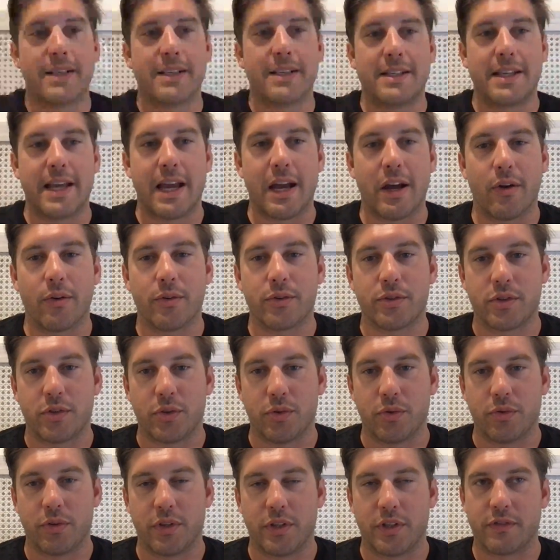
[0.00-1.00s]
down
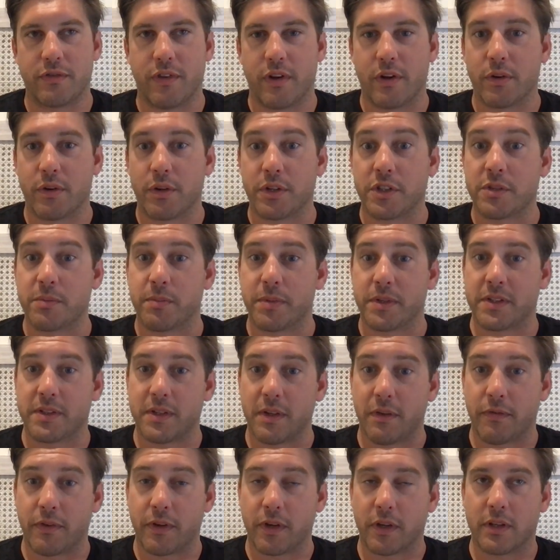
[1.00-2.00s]
to these very
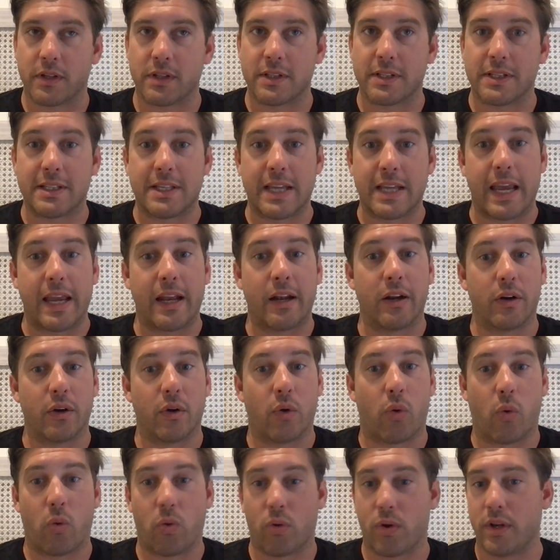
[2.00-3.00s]
specific data
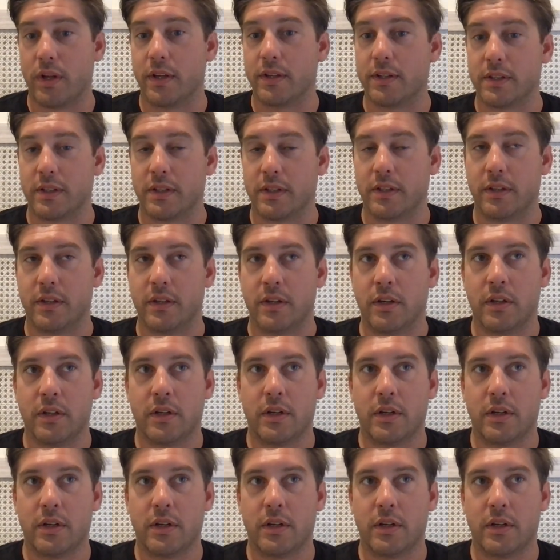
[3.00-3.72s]
oriented